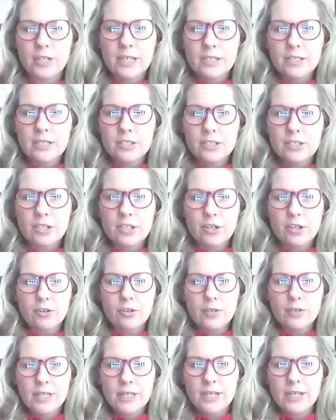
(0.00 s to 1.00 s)
So
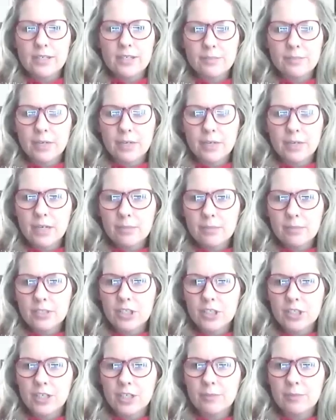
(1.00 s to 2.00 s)
yes, my name is
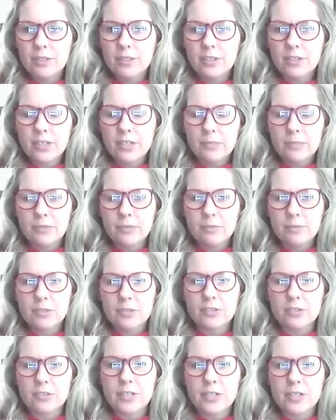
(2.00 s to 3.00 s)
Jenni Miller. I'm with
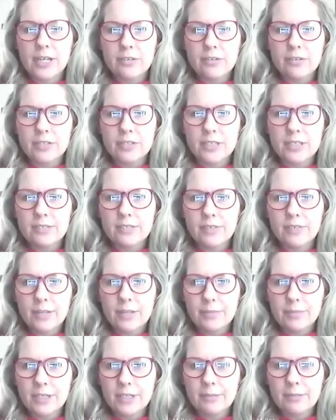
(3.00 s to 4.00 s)
Missouri Housing
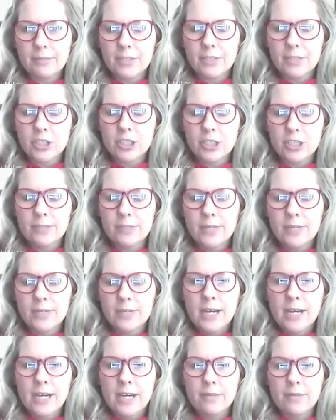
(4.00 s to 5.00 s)
Development Commission.
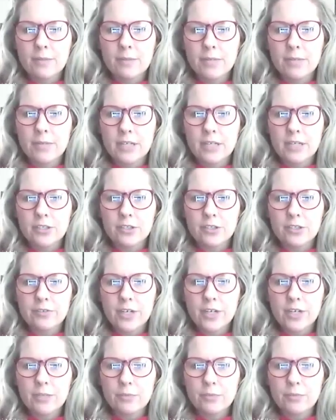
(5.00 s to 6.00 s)
I'm the manager of
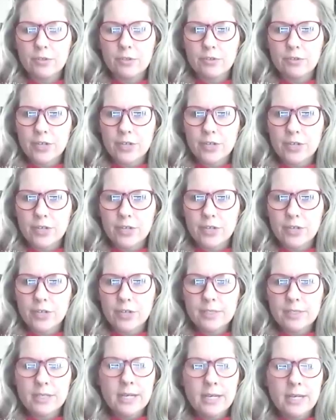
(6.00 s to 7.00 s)
HUD
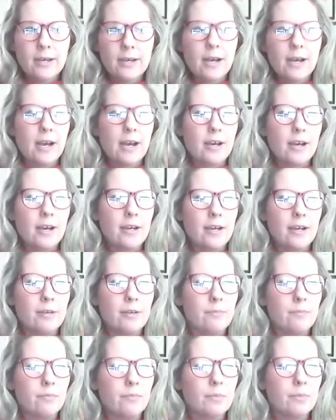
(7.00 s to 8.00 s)
programs.
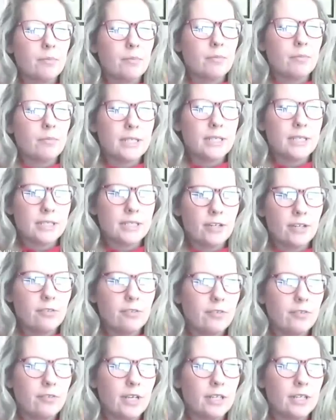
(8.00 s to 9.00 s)

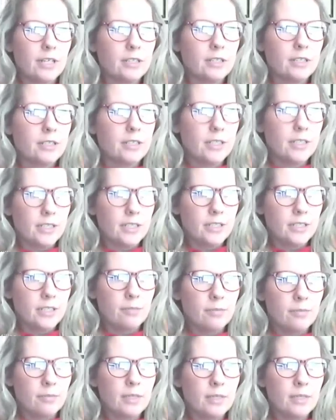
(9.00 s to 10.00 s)
Myself and a
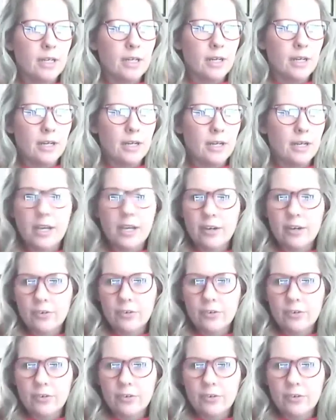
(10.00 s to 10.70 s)
team at our